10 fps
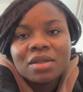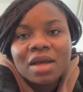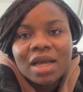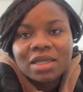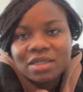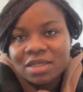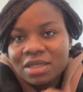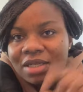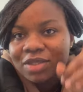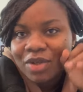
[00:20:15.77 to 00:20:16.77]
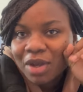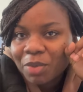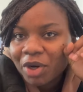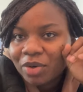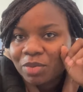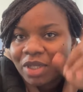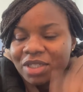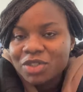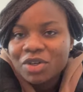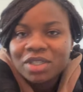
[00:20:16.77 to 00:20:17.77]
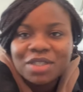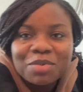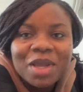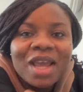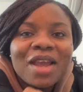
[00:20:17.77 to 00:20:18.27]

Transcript: I can see the little camera up there distracting me.